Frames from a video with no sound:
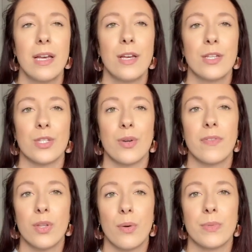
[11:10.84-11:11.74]
So
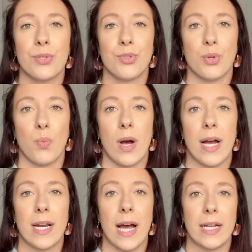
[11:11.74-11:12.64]
even though I'm
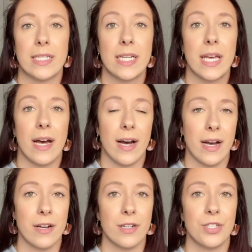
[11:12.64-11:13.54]
district-wide, I did get
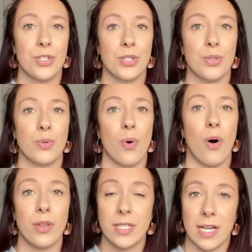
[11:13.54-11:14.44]
hired to do
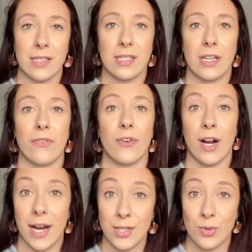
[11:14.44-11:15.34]
all the testing for
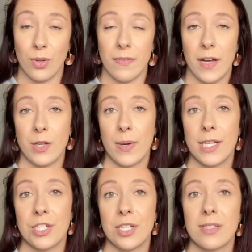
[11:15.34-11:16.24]
high school
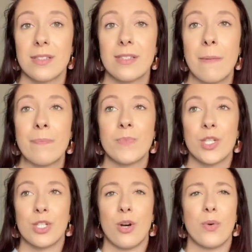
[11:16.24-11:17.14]
evaluations.
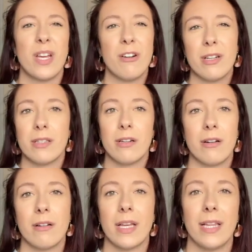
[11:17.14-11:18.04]
So here and there
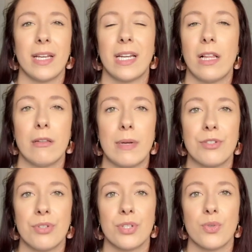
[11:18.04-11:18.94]
I'll get like an
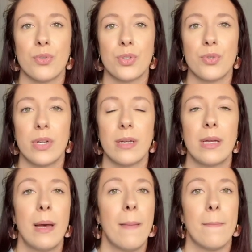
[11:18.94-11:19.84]
elementary school student,
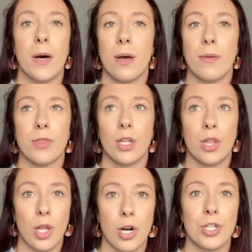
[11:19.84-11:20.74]
but the
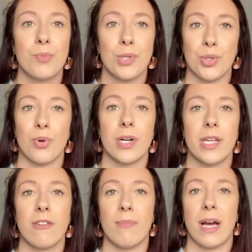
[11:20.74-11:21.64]
large
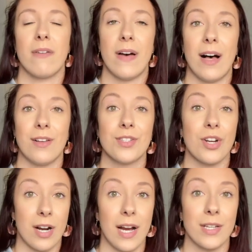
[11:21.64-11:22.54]
majority of my evals
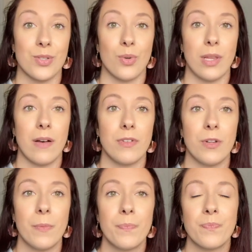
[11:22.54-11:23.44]
are high school
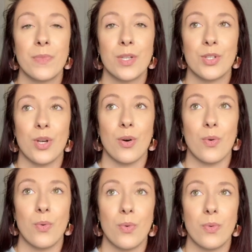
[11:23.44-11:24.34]
level.
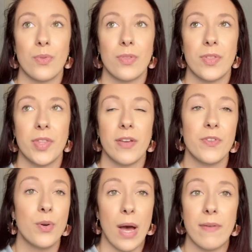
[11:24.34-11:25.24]
So if
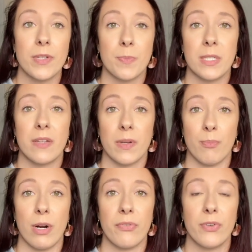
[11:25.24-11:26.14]
you have a specific
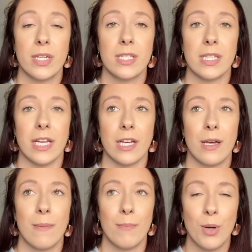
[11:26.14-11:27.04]
preference, like
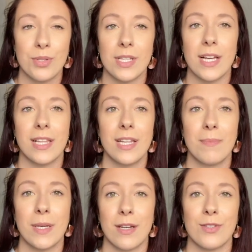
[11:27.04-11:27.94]
most likely
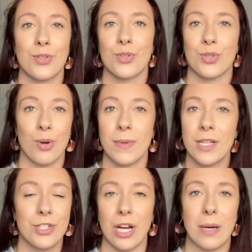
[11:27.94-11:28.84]
because there's so
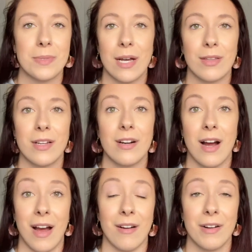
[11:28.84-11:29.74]
many jobs out there
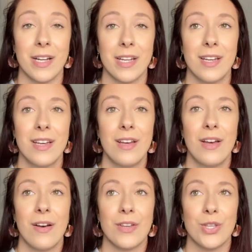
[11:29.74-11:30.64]
hiring,
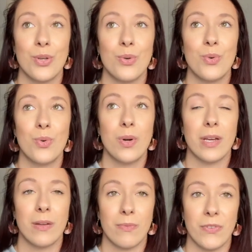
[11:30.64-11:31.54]
you
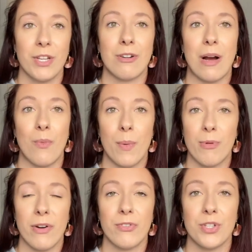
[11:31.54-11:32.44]
can figure out what
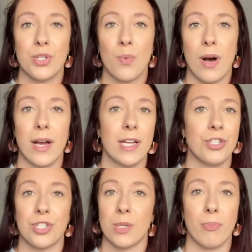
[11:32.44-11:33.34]
preference you want and
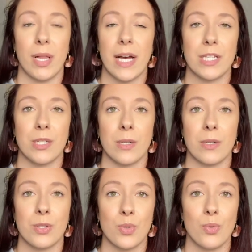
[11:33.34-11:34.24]
just apply
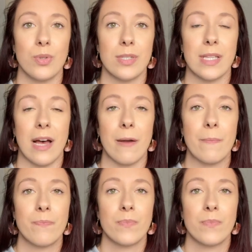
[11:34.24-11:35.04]
to schools that